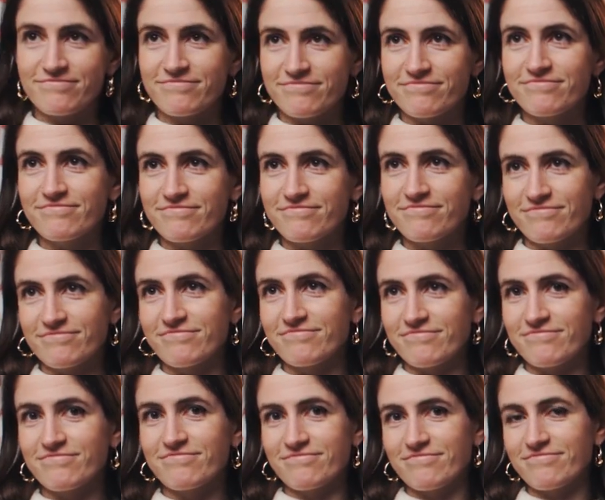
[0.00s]

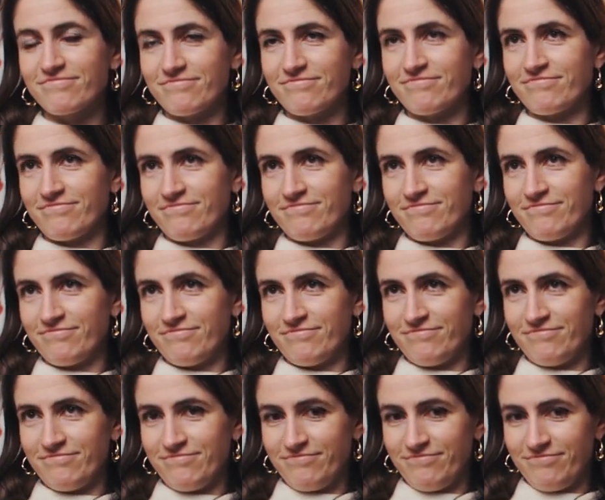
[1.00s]

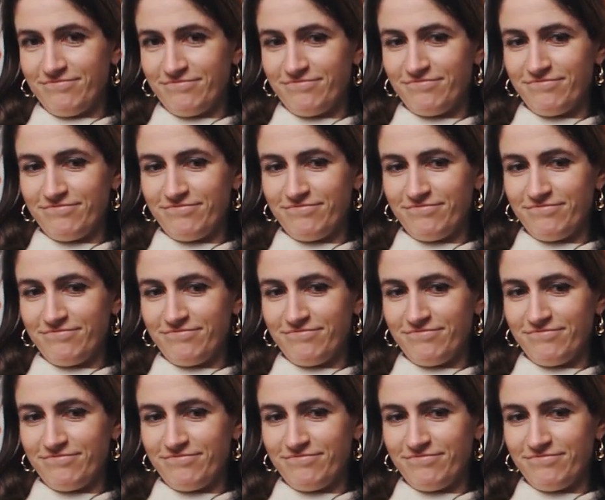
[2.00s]
(not speaking)